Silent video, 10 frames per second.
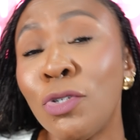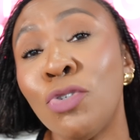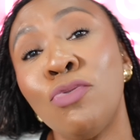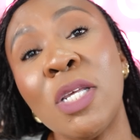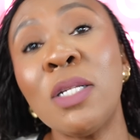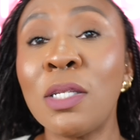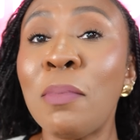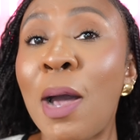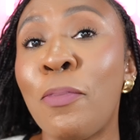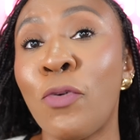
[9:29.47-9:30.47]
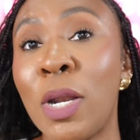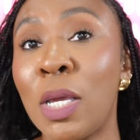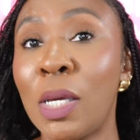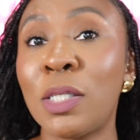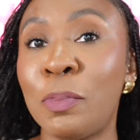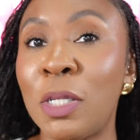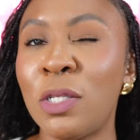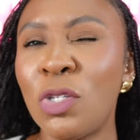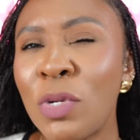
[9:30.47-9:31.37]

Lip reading: you need some operating expense.